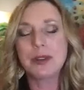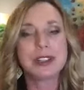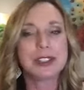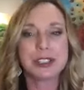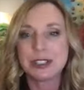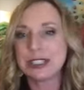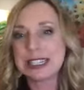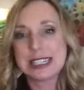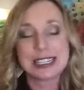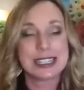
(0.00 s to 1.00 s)
he wants you to,
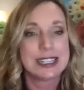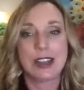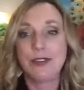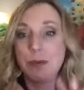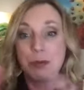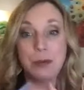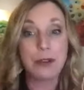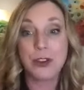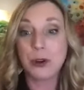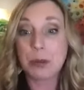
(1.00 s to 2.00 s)

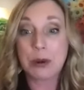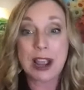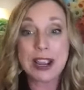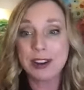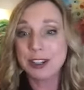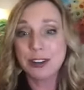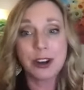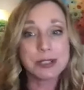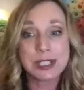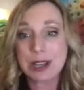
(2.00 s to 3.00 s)
if you're a prayer and you're
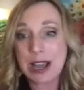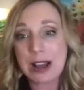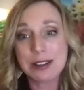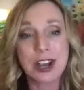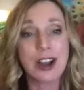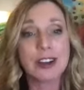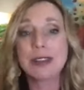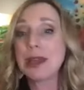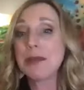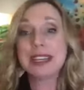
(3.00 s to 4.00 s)
always out
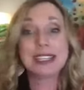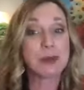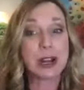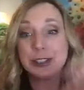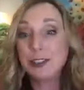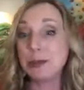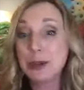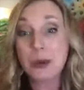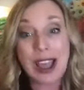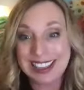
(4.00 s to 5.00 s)
talking, maybe he's wanting you to
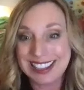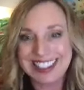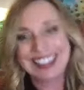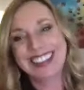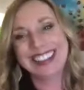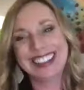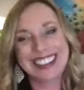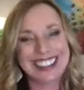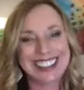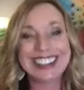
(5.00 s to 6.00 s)
be quiet
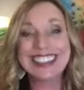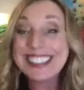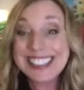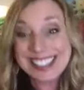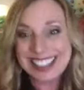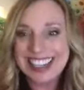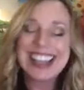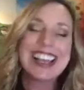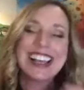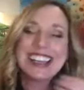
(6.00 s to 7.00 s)
and listen.
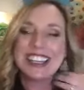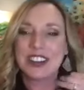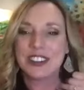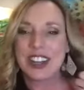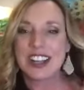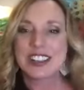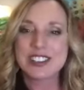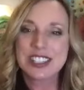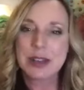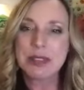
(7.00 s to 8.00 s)
You know,
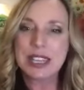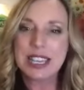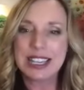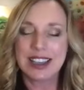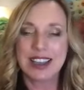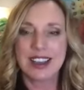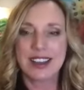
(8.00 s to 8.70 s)
there's something